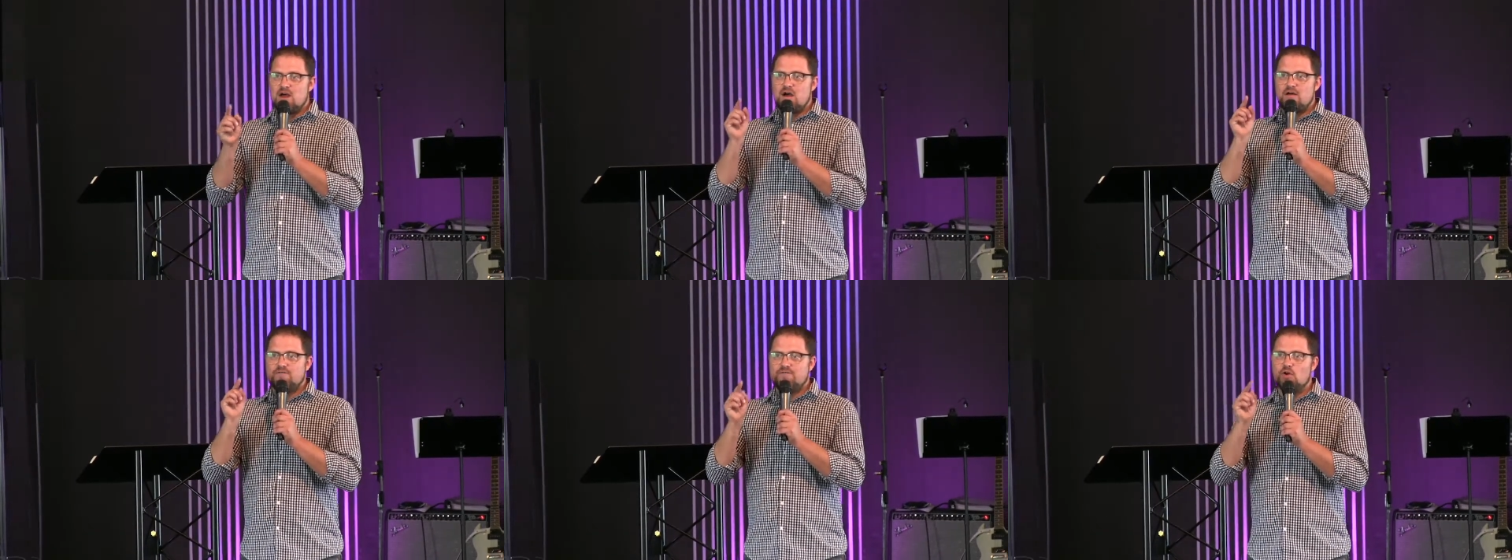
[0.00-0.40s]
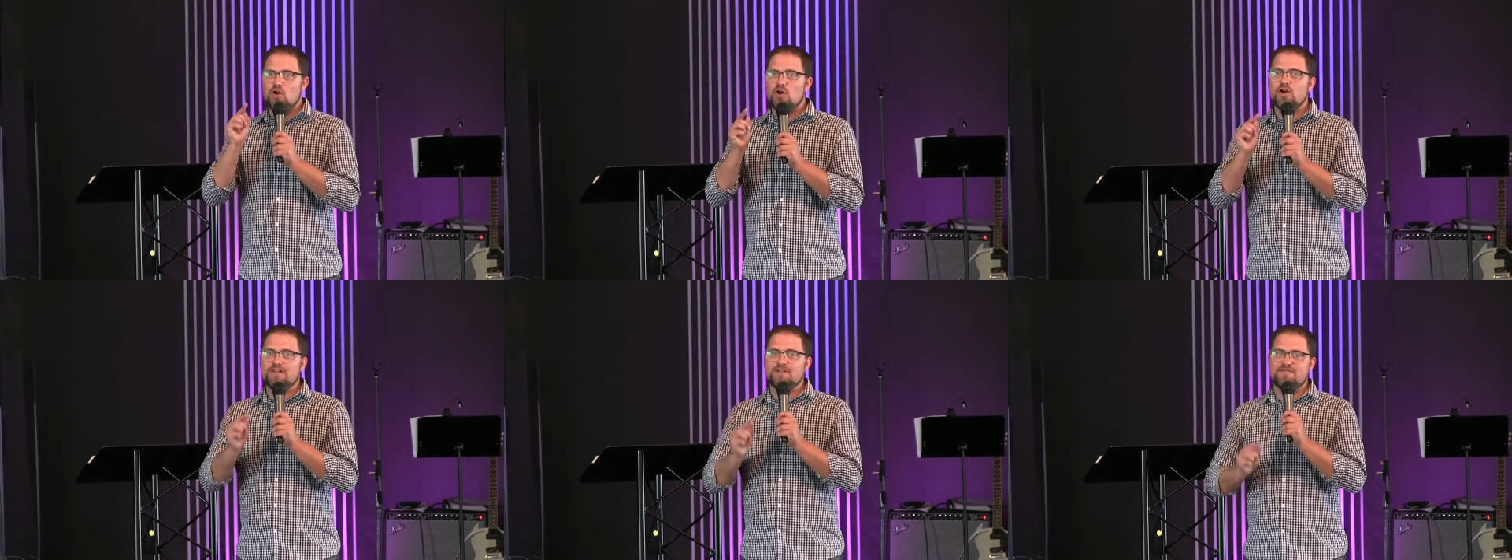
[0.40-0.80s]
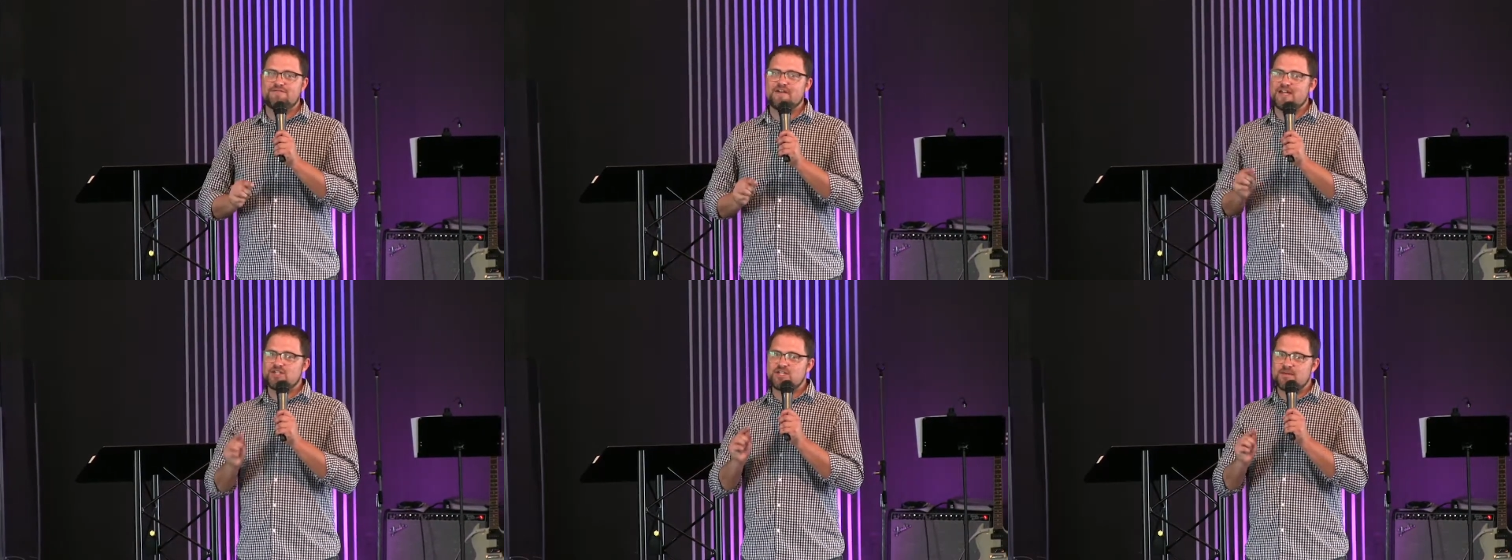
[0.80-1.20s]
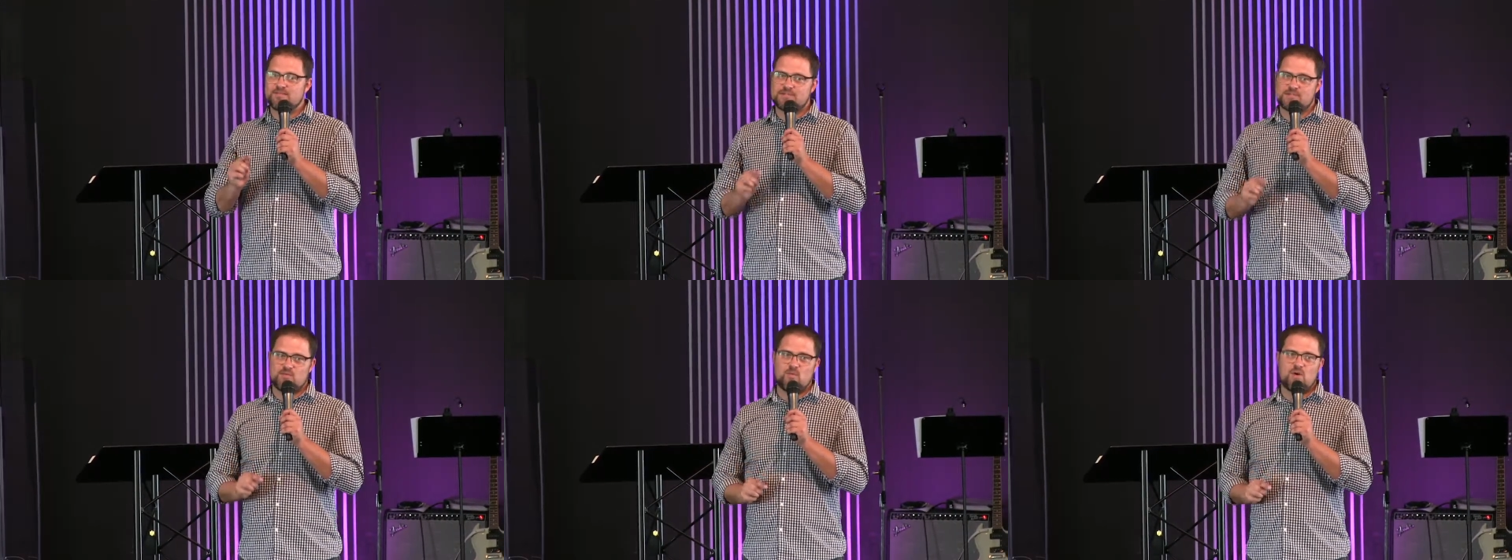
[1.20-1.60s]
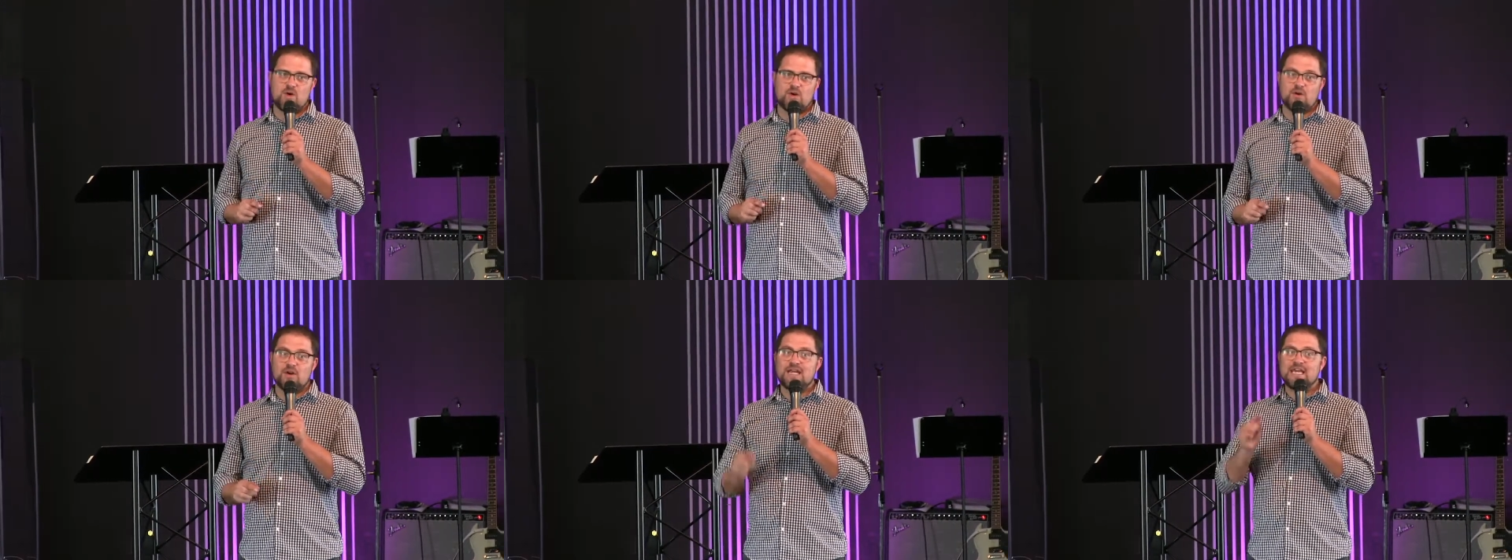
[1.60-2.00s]
for her to fetch him some
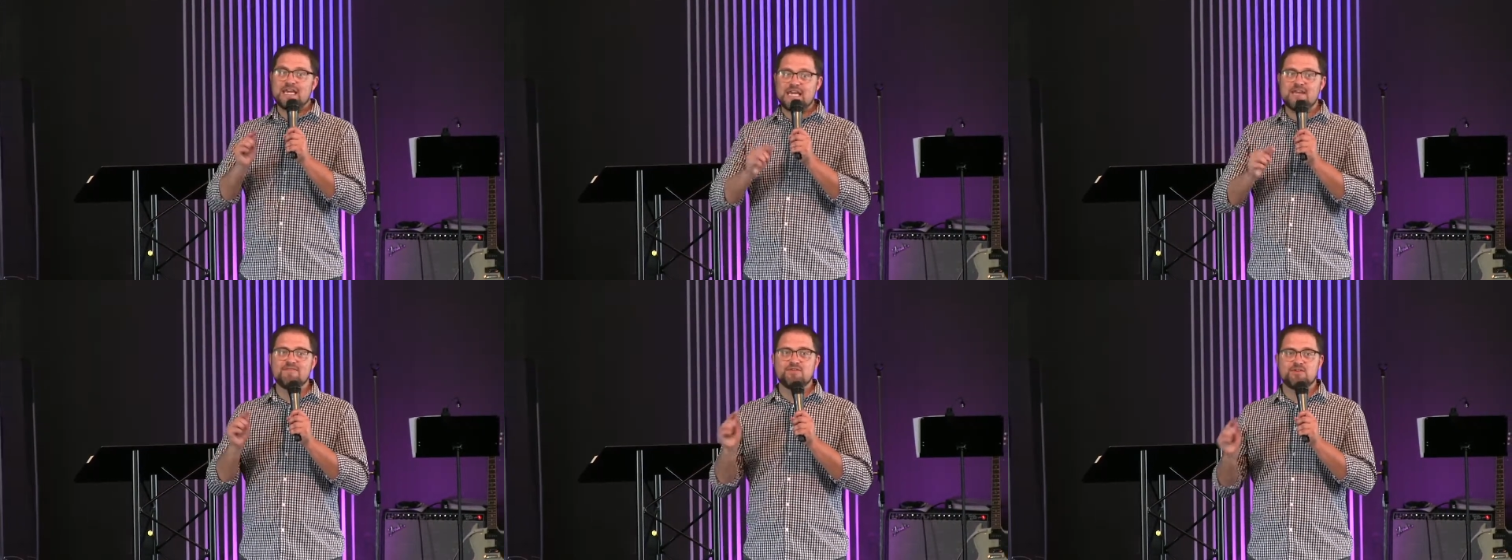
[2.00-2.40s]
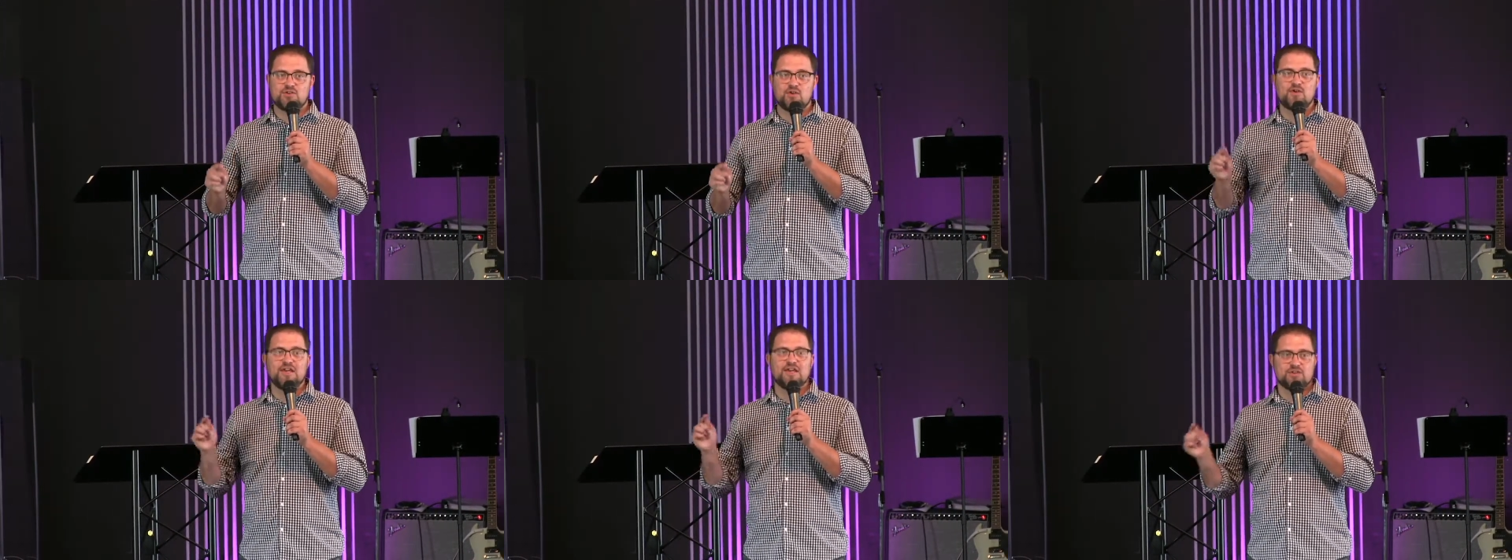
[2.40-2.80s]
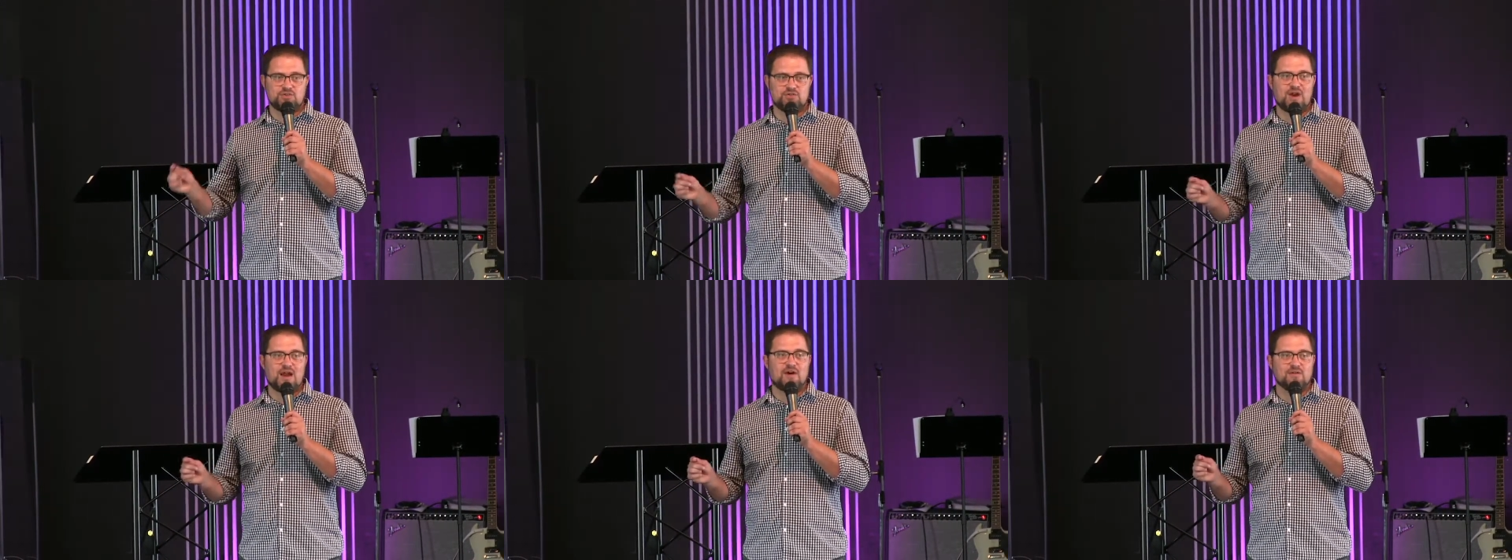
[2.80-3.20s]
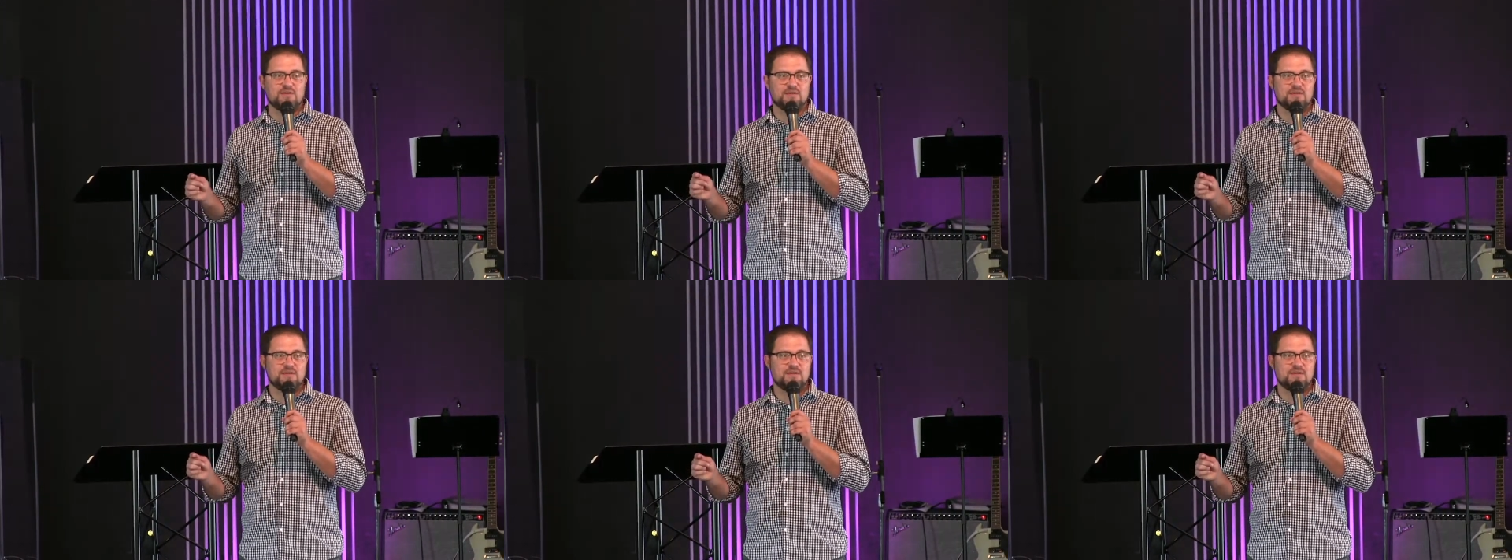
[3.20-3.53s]
water, even during a drought.